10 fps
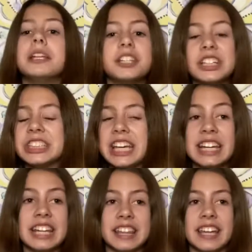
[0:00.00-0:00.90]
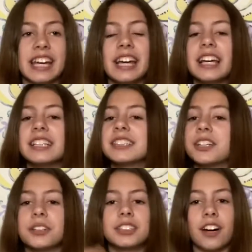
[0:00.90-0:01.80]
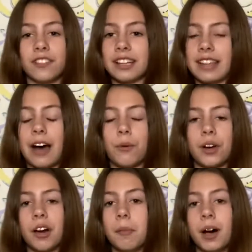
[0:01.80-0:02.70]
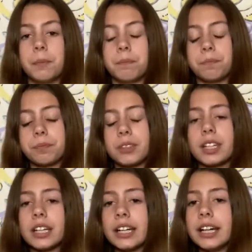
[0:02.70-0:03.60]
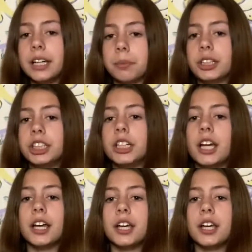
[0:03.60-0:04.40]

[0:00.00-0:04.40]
Just anything. So stuff like that will come up in your budget.